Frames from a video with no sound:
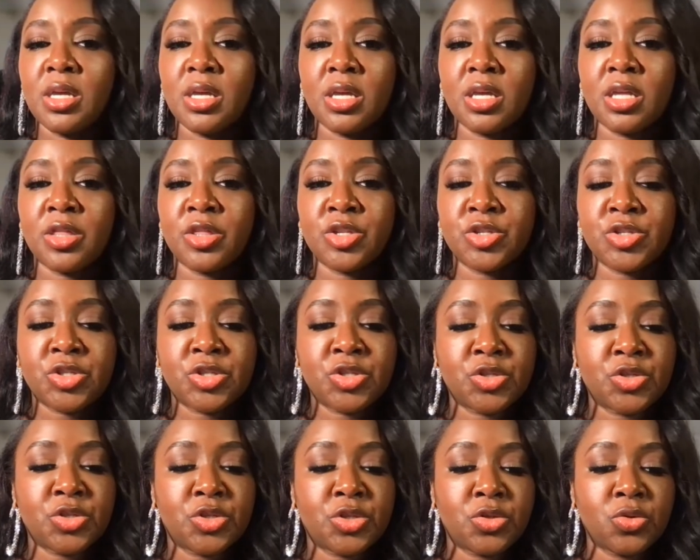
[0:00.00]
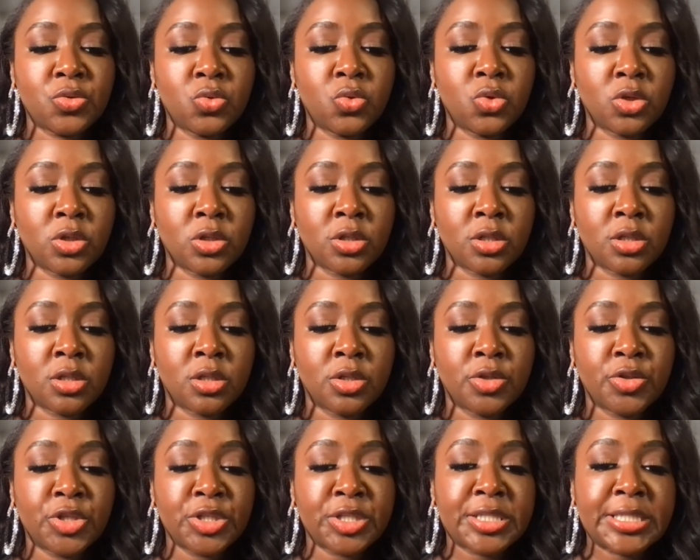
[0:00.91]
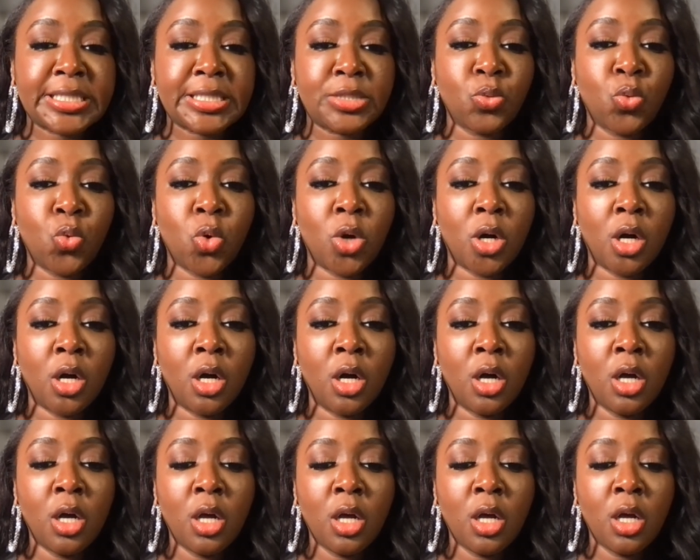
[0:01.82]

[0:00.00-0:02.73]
in the store, the store